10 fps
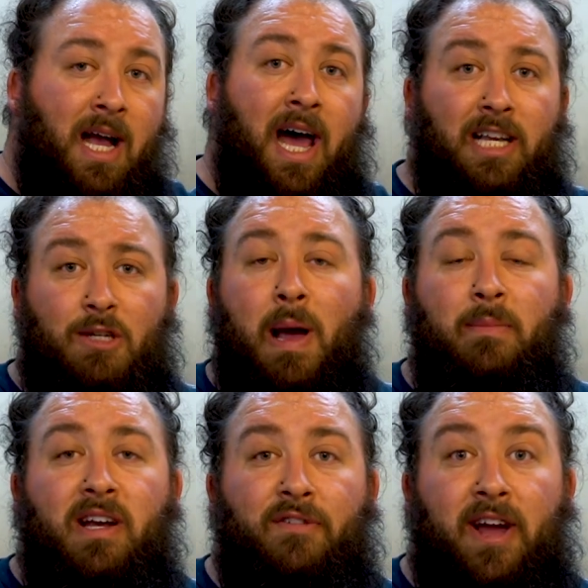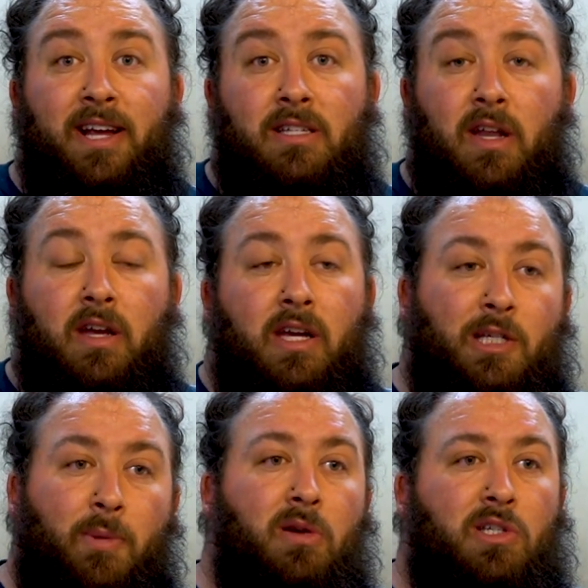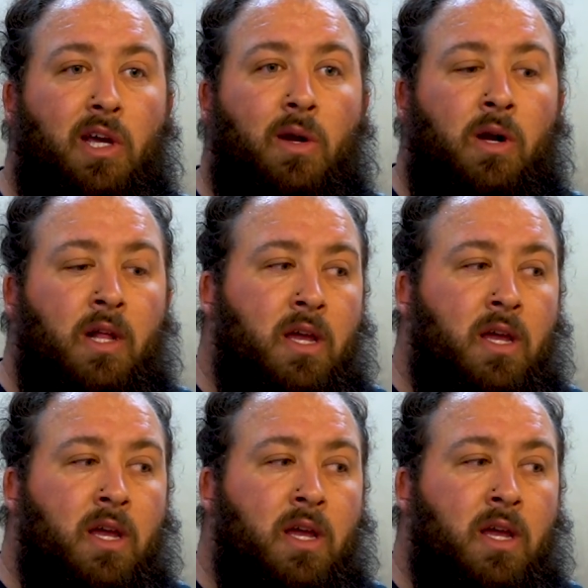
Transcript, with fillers: and it smacked me in the face like it's supposed to.